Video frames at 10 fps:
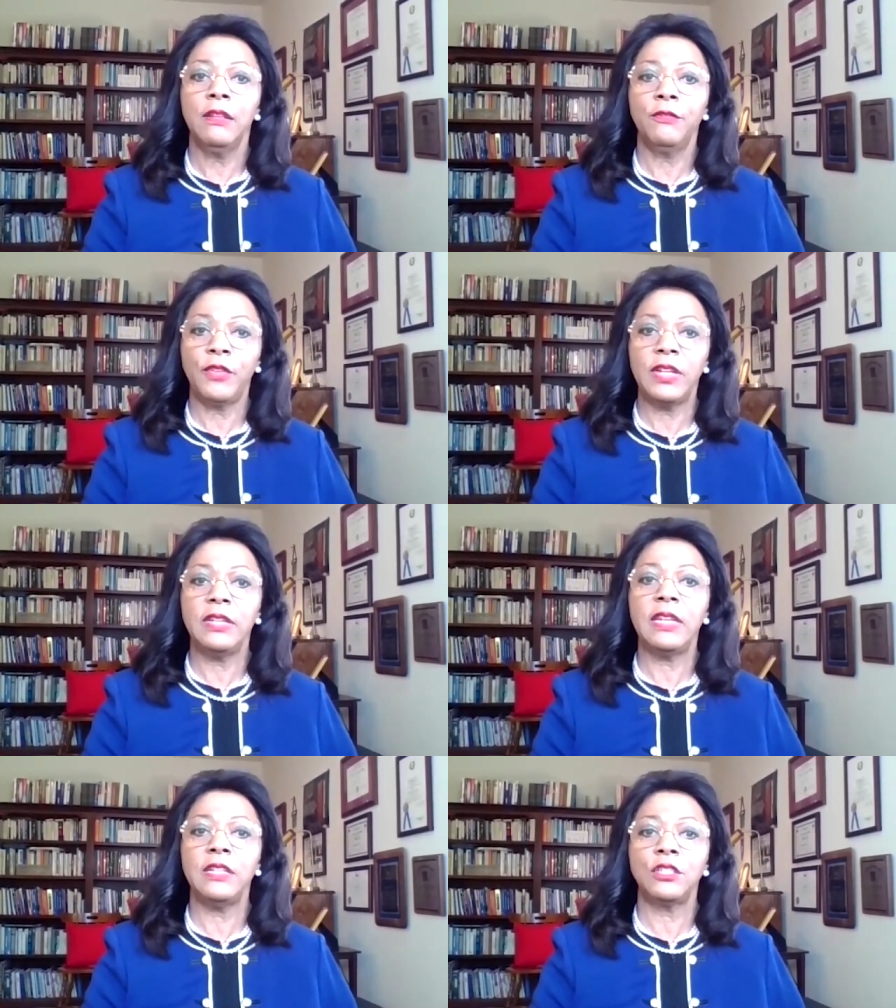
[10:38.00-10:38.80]
the
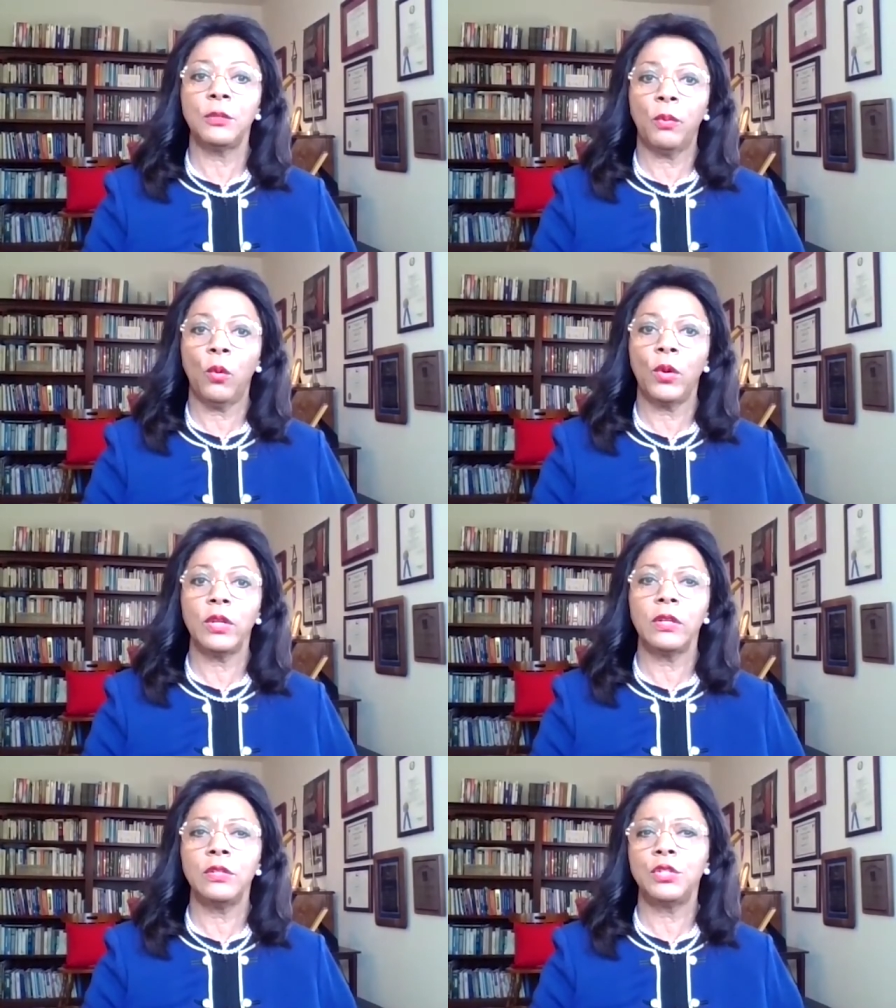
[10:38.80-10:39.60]
funding
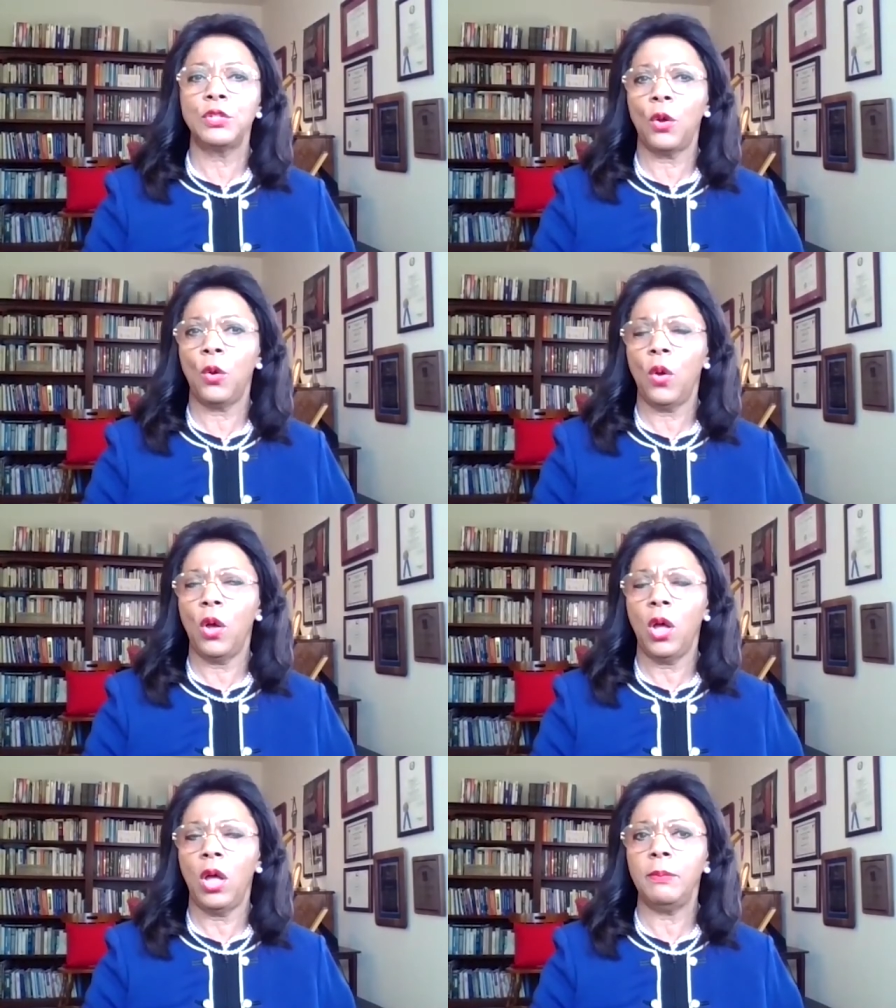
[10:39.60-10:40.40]
support and so
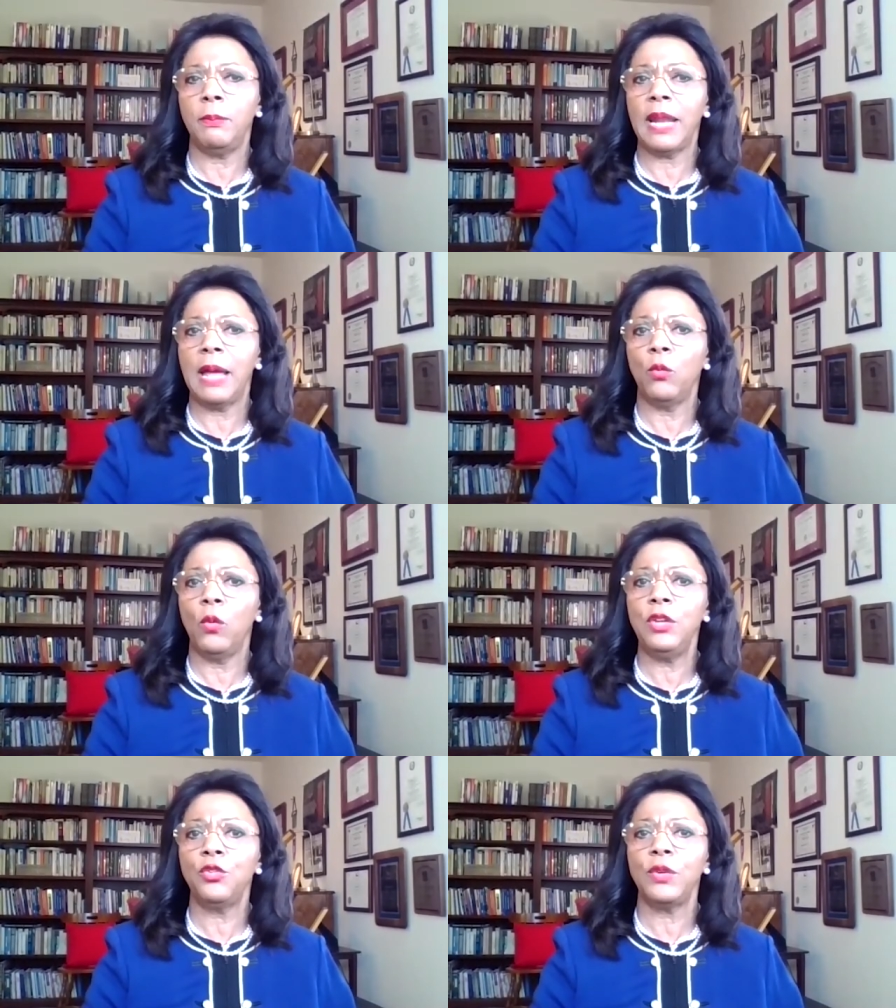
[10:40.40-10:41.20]
on, but I'm
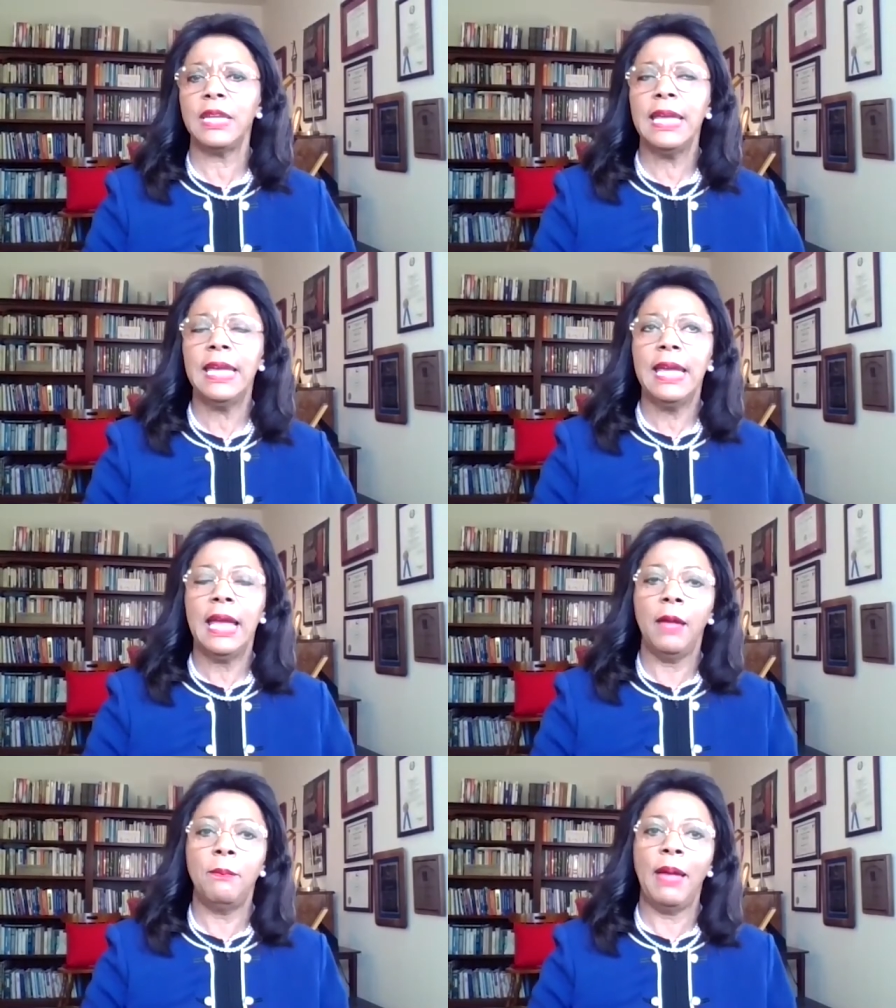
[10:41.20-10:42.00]
wondering
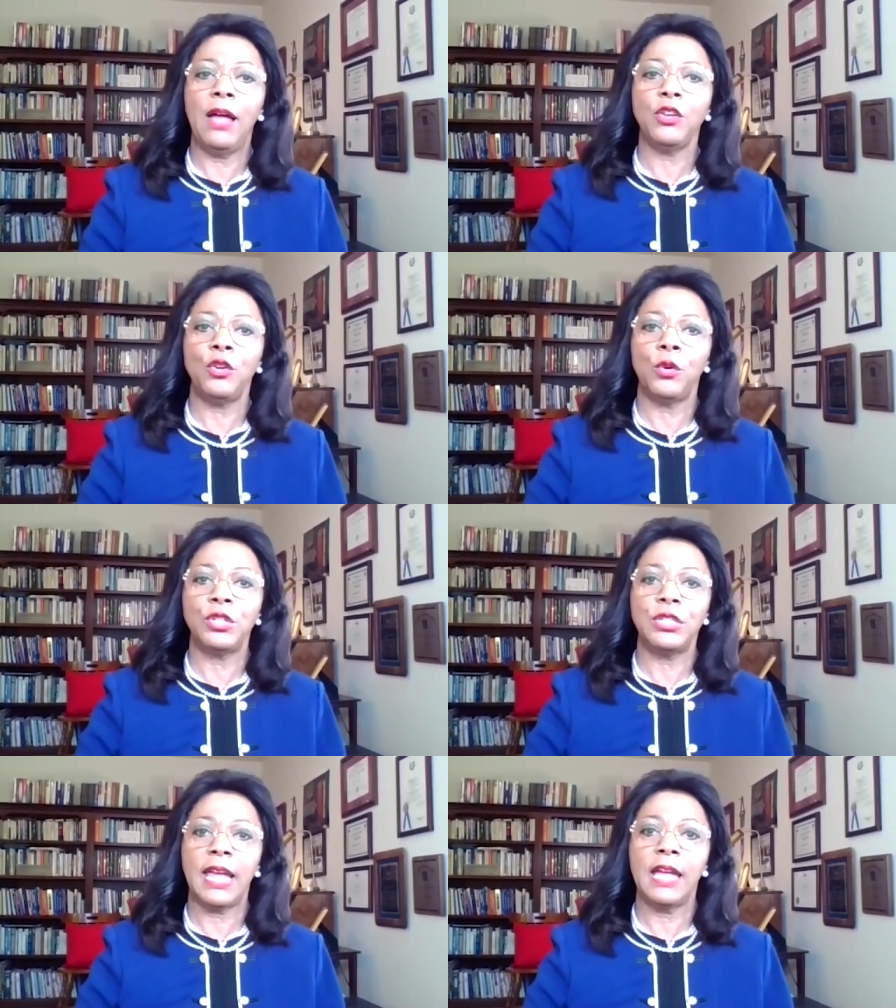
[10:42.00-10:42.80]
about your
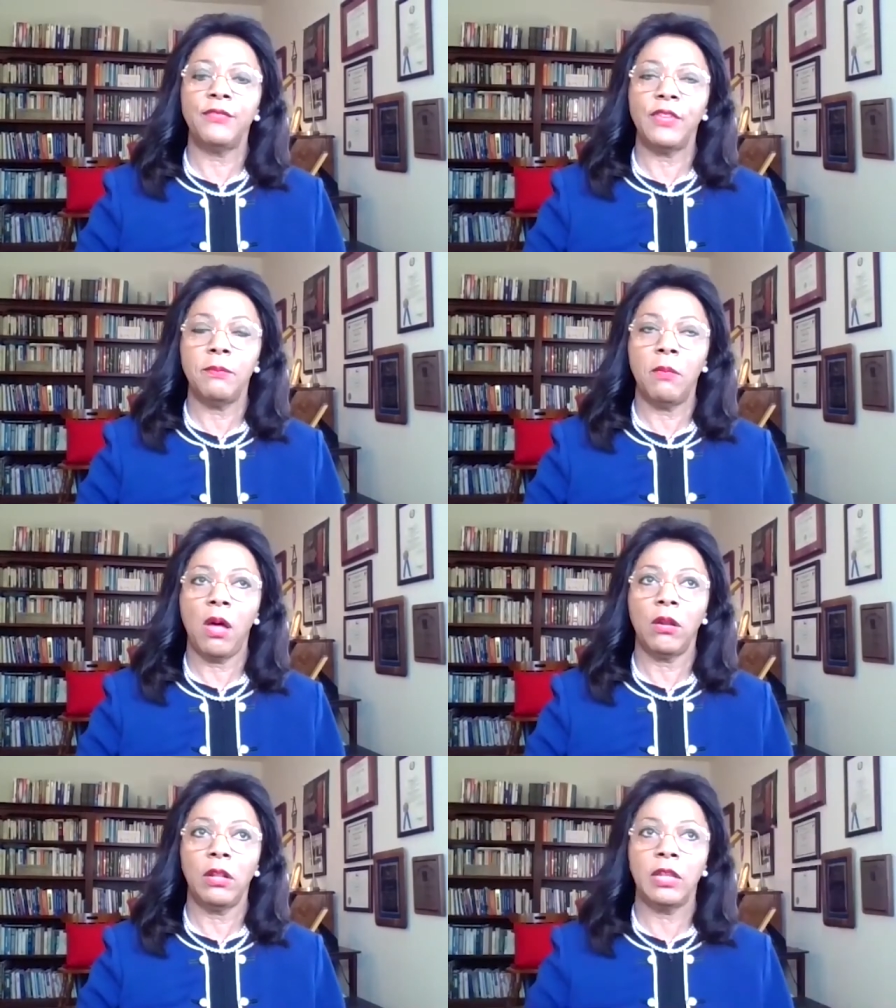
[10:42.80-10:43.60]
staffing
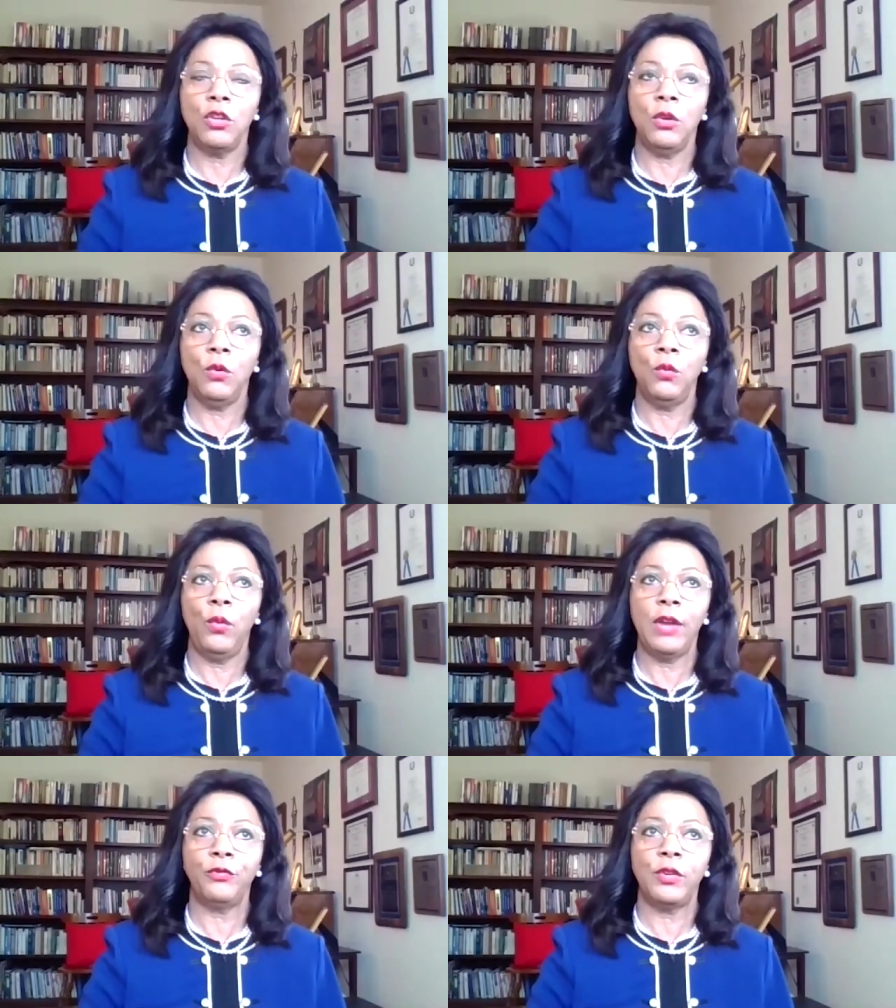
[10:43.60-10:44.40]
model and you
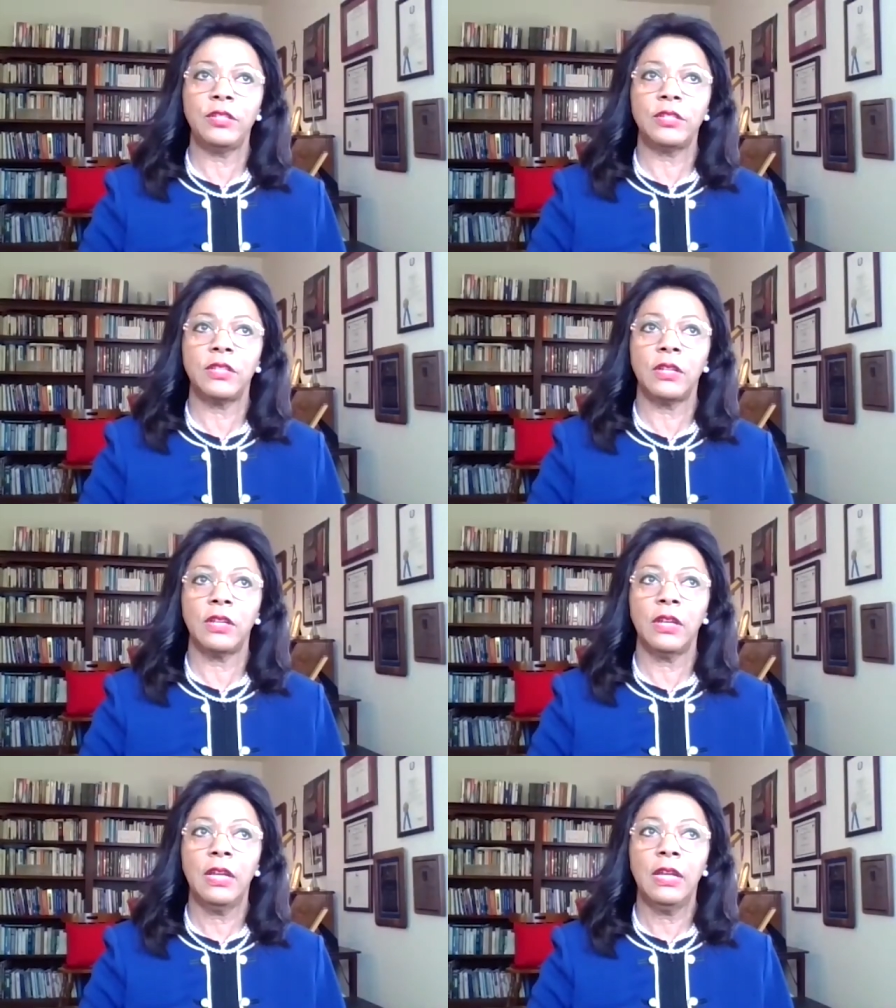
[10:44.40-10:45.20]
referenced
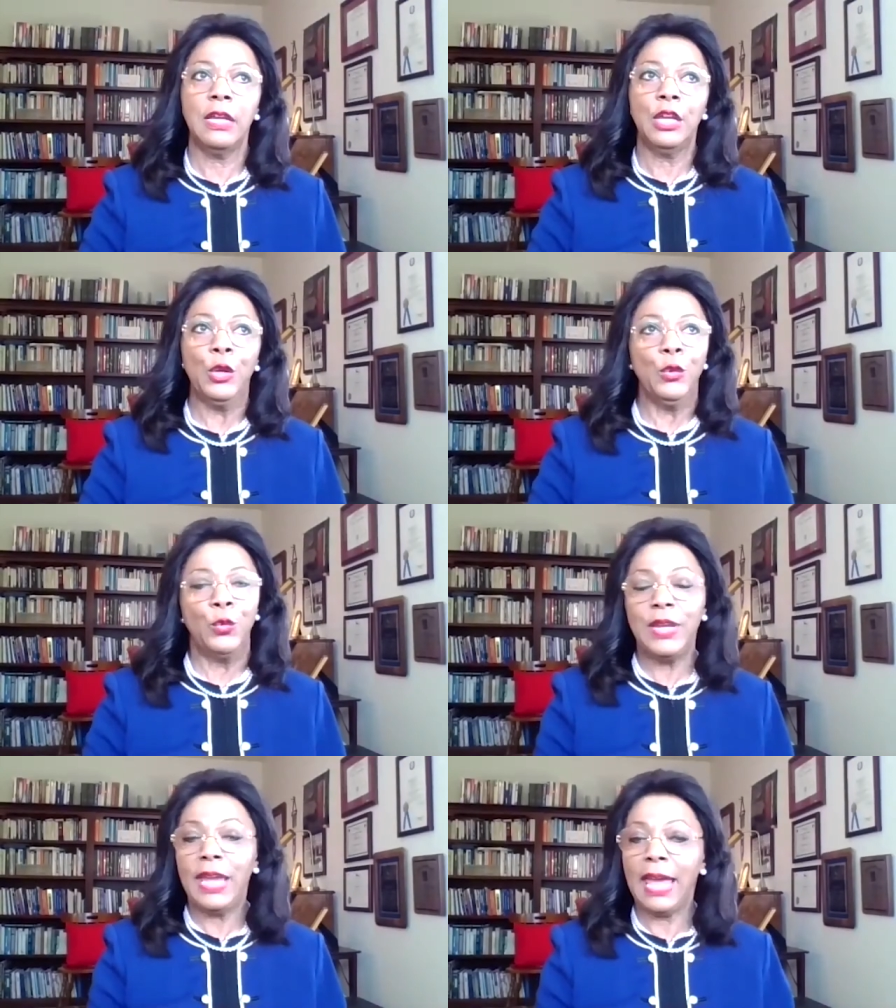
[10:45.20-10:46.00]
the
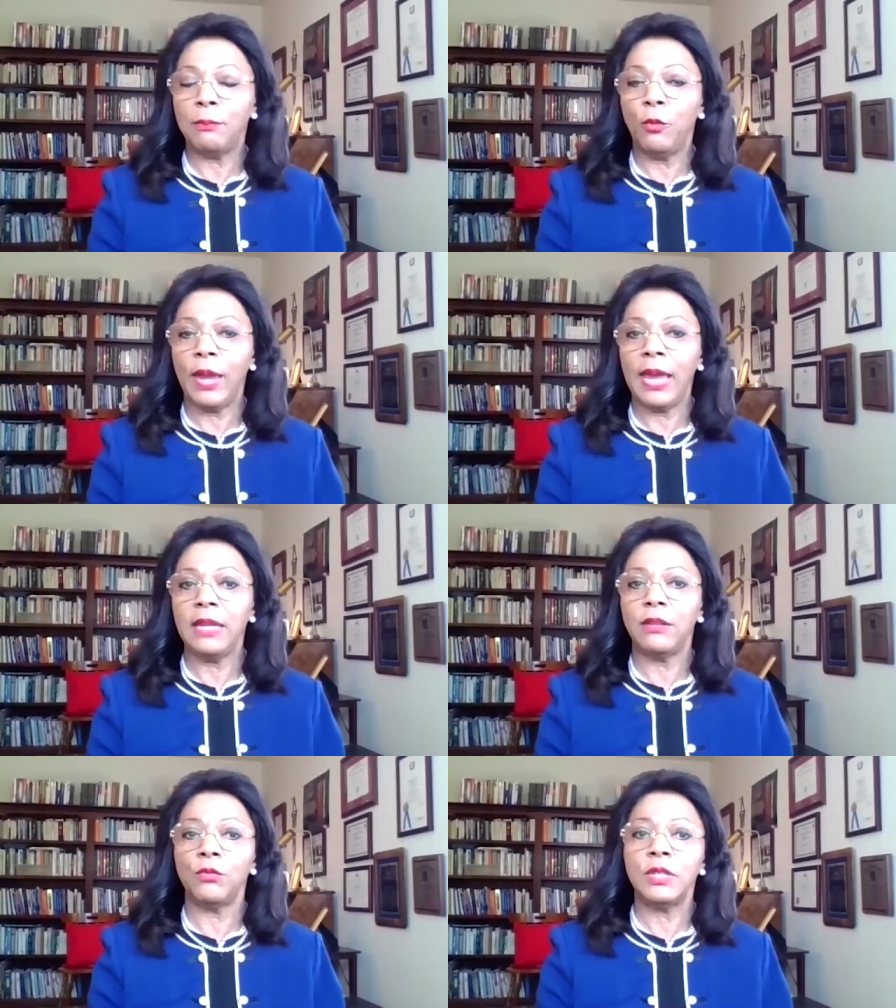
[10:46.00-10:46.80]
rehab rate,